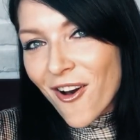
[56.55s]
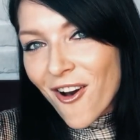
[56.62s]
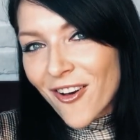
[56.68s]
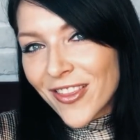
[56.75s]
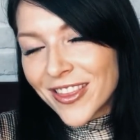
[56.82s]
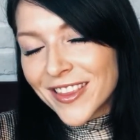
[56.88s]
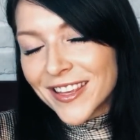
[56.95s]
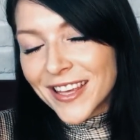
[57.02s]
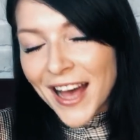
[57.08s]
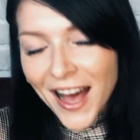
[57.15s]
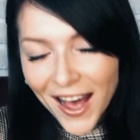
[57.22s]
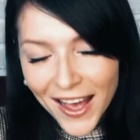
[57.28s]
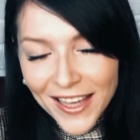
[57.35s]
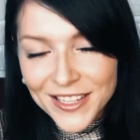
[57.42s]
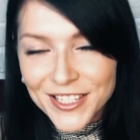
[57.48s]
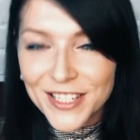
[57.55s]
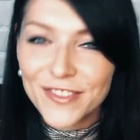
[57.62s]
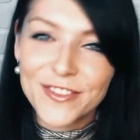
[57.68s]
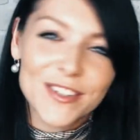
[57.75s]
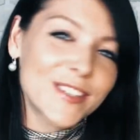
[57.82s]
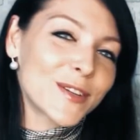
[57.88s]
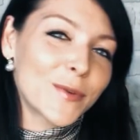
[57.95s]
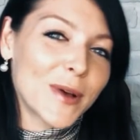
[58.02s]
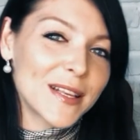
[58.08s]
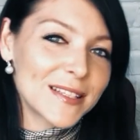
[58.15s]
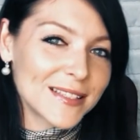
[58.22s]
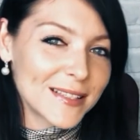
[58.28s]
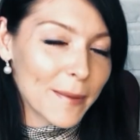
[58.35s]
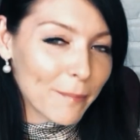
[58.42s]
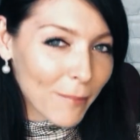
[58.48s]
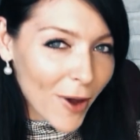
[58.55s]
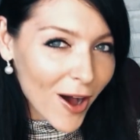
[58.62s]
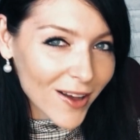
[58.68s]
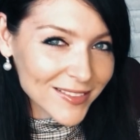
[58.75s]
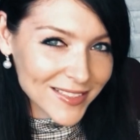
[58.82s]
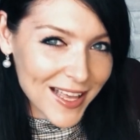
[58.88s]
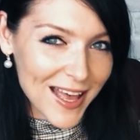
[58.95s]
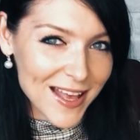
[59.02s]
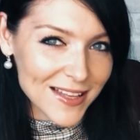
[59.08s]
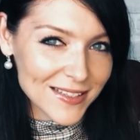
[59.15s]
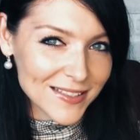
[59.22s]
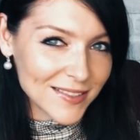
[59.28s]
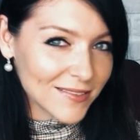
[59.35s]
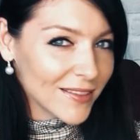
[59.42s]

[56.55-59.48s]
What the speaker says: on the High Achievers Quest podcast